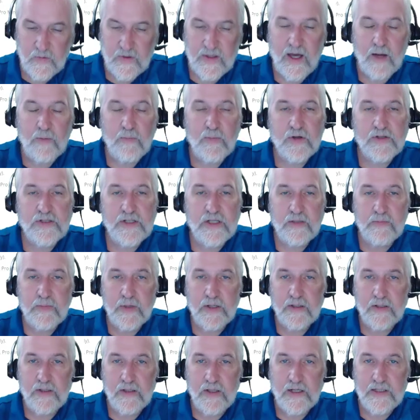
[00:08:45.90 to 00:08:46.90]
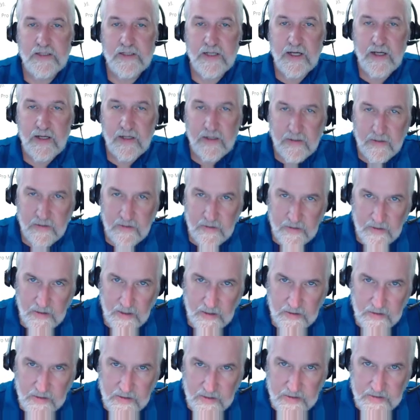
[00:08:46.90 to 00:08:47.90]
without pressing the button, the light's on,
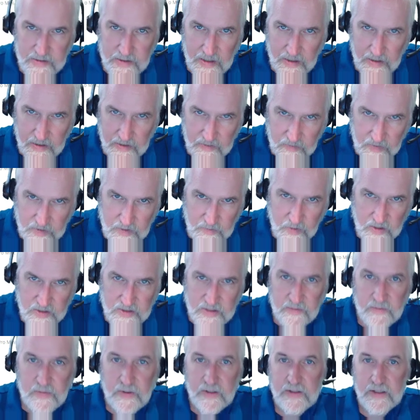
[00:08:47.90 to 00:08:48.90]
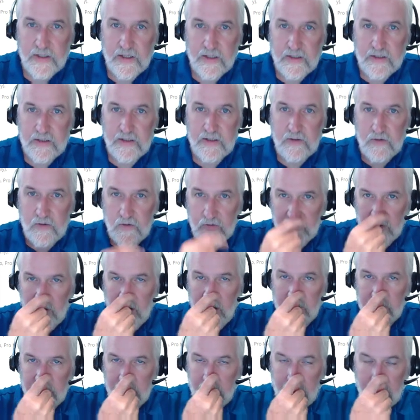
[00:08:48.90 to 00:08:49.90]
LED's on. When you press the button, the LED goes
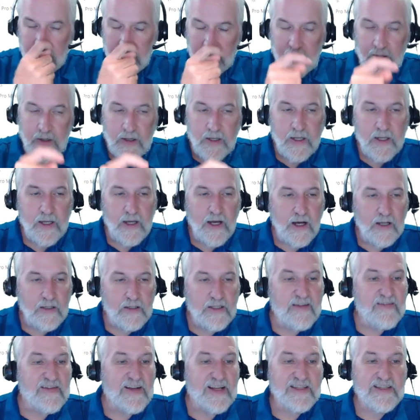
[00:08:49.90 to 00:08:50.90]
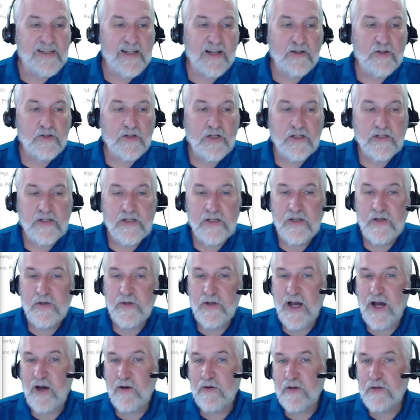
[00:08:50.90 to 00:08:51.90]
off. I'll leave it as an exercise to you
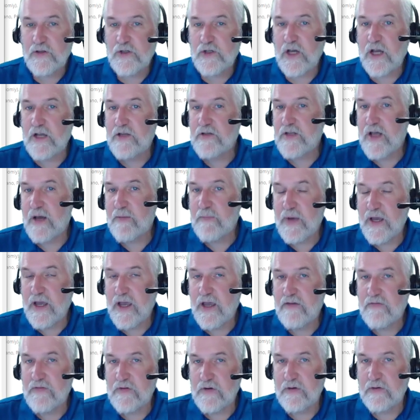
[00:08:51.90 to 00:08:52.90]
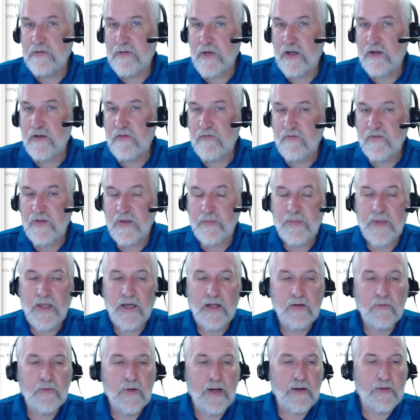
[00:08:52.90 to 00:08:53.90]
to how to change that behavior, how to flip
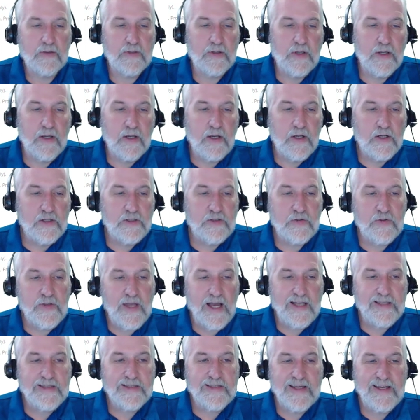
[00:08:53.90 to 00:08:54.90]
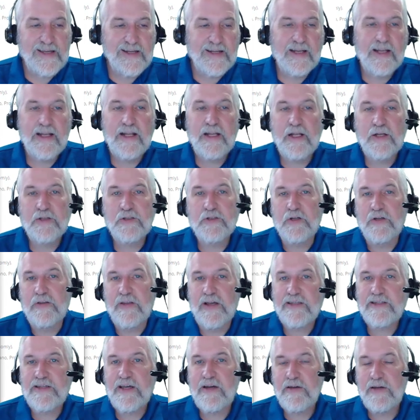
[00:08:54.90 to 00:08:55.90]
that around. So that's it in a nutshell.
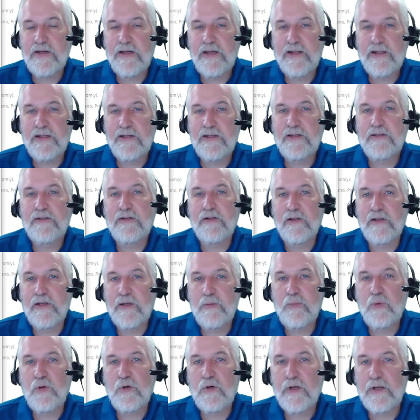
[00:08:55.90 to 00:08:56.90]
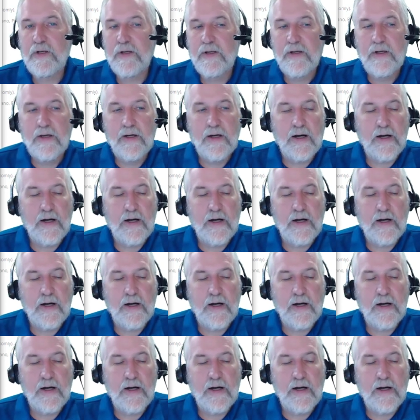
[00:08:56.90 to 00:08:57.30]
That's how you get a digital input.